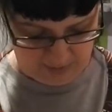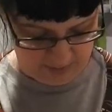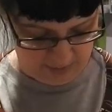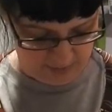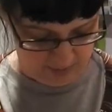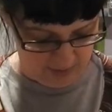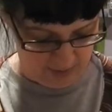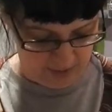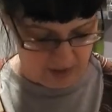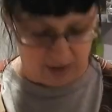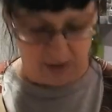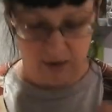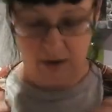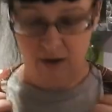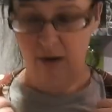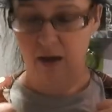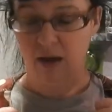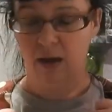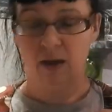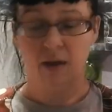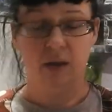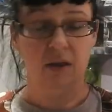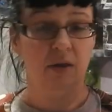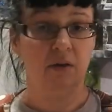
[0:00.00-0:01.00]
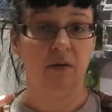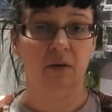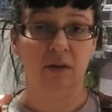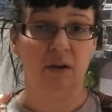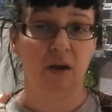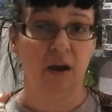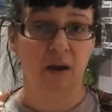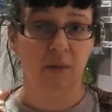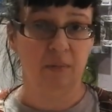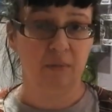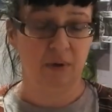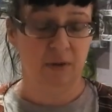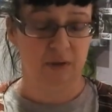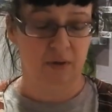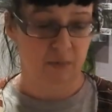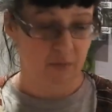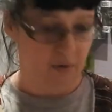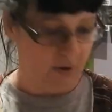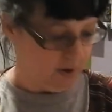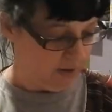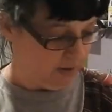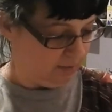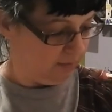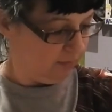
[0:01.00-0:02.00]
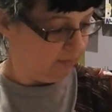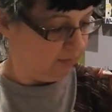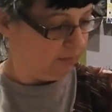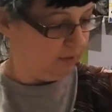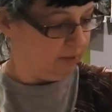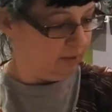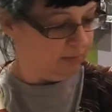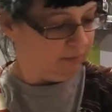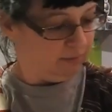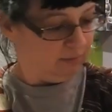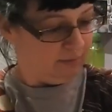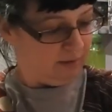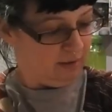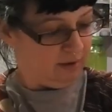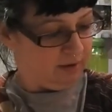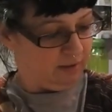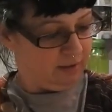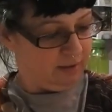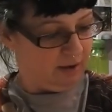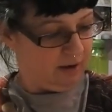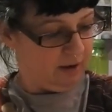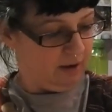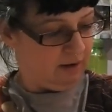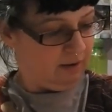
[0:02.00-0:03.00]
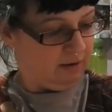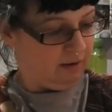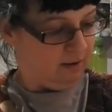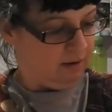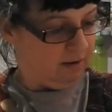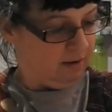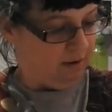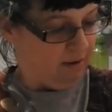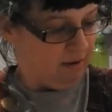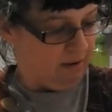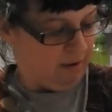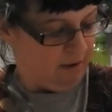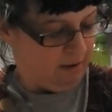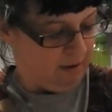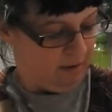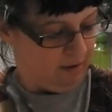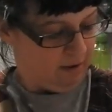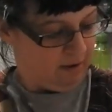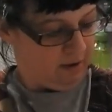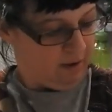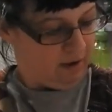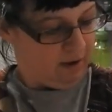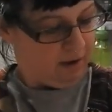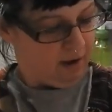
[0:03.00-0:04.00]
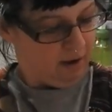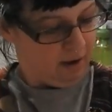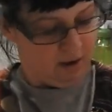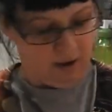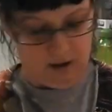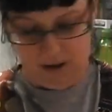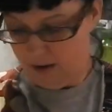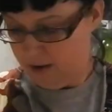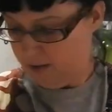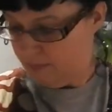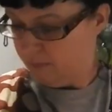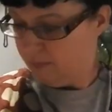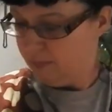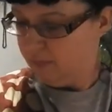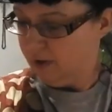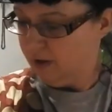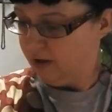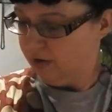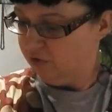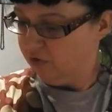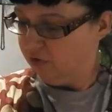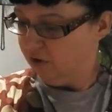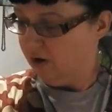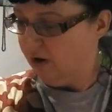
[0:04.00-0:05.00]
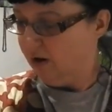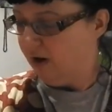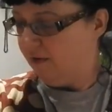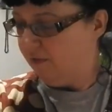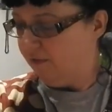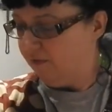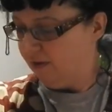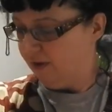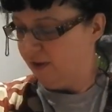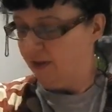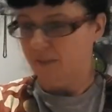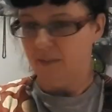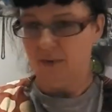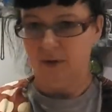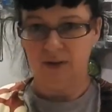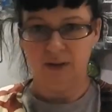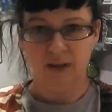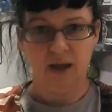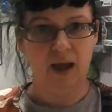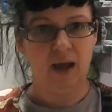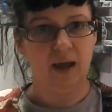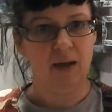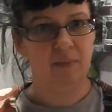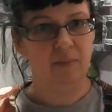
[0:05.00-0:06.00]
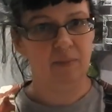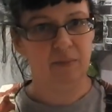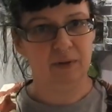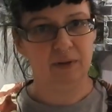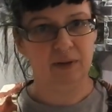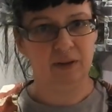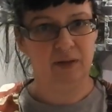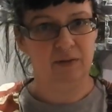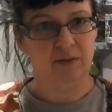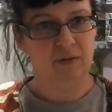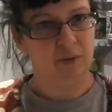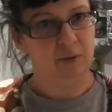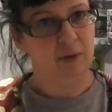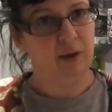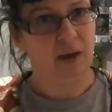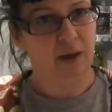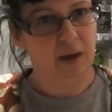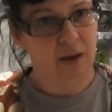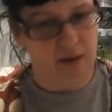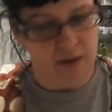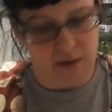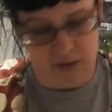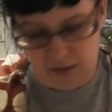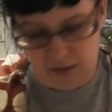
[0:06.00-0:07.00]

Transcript: Yeah, okay, cute top otherwise. A little snug there. I'm not sure how I feel about that, but that's okay.